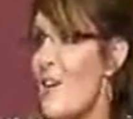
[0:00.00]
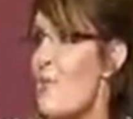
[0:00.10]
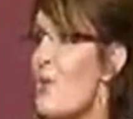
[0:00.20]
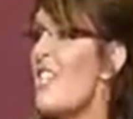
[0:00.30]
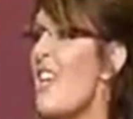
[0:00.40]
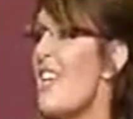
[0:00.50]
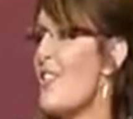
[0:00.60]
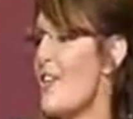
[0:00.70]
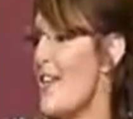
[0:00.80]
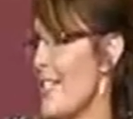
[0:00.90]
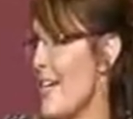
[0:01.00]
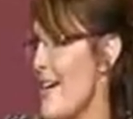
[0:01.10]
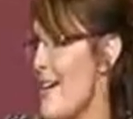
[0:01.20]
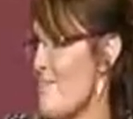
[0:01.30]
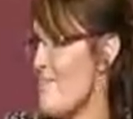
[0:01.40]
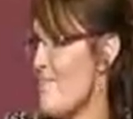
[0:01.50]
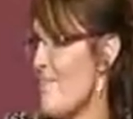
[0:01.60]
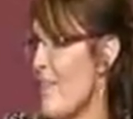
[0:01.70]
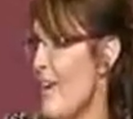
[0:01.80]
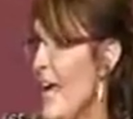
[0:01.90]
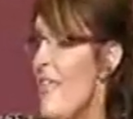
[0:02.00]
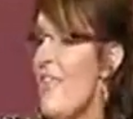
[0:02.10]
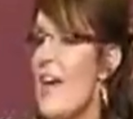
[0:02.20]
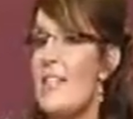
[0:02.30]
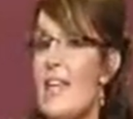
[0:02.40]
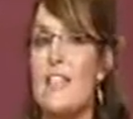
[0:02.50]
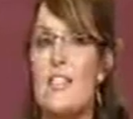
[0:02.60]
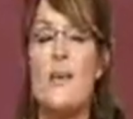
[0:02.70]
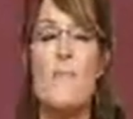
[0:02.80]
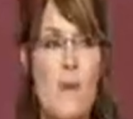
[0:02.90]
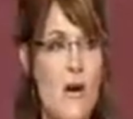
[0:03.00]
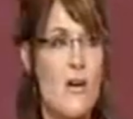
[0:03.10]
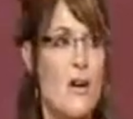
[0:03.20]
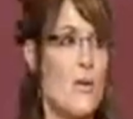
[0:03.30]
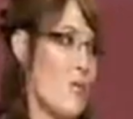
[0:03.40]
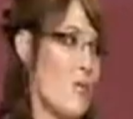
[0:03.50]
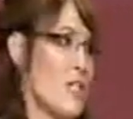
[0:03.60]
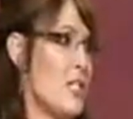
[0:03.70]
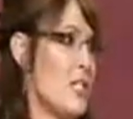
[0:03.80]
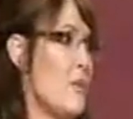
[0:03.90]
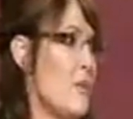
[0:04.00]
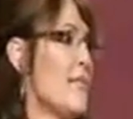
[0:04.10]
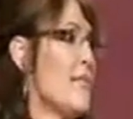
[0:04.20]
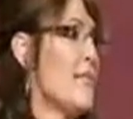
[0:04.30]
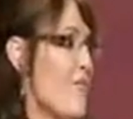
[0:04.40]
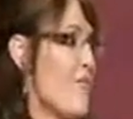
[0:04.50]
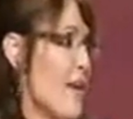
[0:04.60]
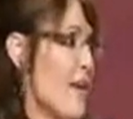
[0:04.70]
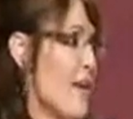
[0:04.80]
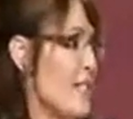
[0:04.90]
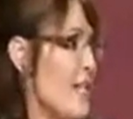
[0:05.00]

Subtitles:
our worst days are yet to come, that tomorrow is going to be tougher than